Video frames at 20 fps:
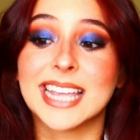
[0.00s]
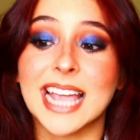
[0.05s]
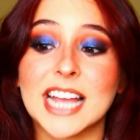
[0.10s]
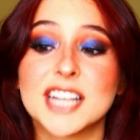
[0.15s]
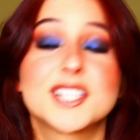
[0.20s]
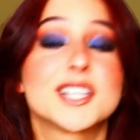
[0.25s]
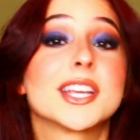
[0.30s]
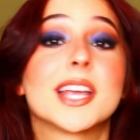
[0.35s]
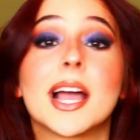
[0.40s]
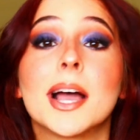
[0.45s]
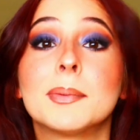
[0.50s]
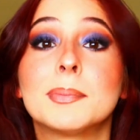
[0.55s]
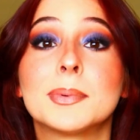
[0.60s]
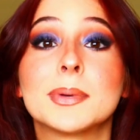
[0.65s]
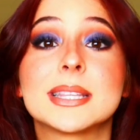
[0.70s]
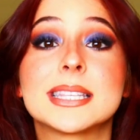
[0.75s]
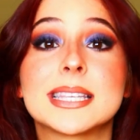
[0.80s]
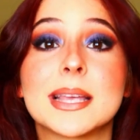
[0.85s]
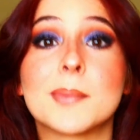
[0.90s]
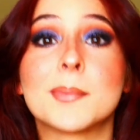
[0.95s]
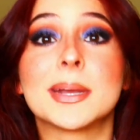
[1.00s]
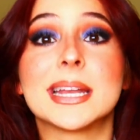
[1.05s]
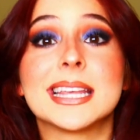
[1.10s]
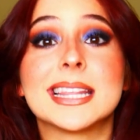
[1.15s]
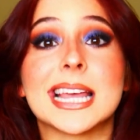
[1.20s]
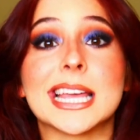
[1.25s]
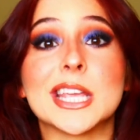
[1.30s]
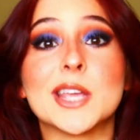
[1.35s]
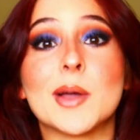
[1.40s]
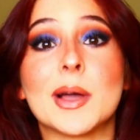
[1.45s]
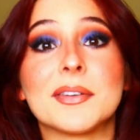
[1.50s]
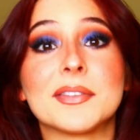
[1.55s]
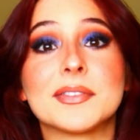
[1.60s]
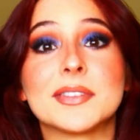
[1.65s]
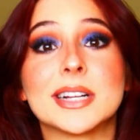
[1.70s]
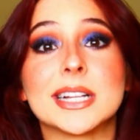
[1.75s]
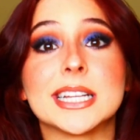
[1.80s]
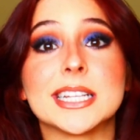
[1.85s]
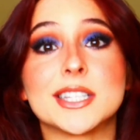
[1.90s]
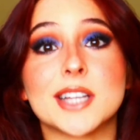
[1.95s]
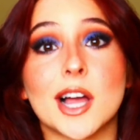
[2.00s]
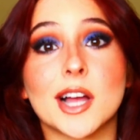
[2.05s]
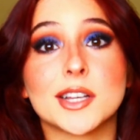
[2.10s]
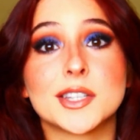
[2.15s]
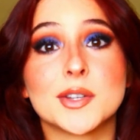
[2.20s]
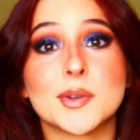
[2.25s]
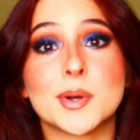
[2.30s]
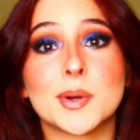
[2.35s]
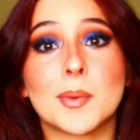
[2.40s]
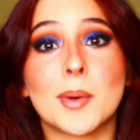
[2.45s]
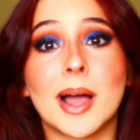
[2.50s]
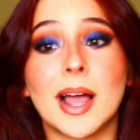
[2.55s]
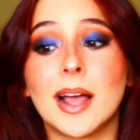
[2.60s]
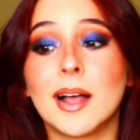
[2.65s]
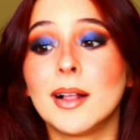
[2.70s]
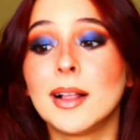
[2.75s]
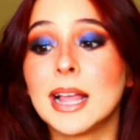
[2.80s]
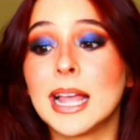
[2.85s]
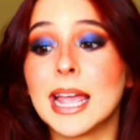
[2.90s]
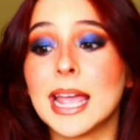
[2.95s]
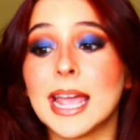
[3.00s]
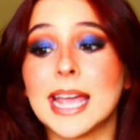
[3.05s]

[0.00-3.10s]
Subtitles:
Catching up with somebody that you haven't really talked to in a while,